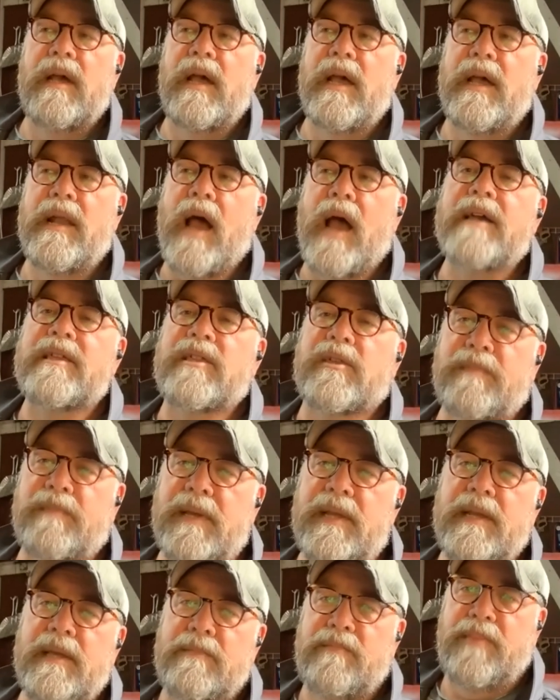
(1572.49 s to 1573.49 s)
high
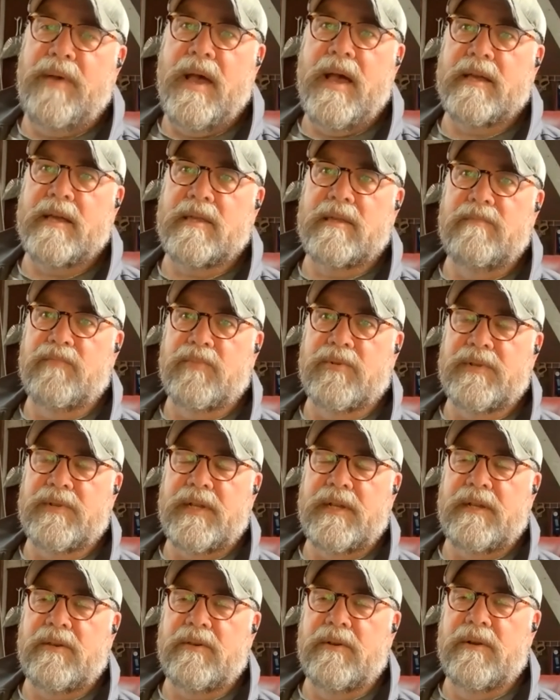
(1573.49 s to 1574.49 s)
speed impacts in
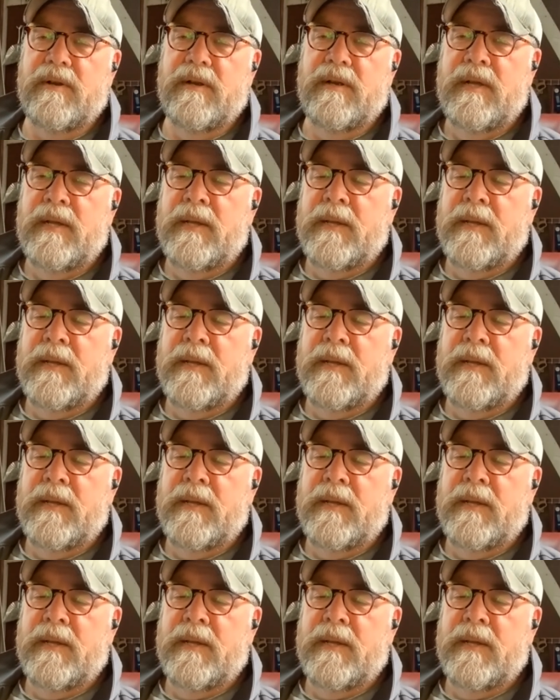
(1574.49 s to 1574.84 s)
particular.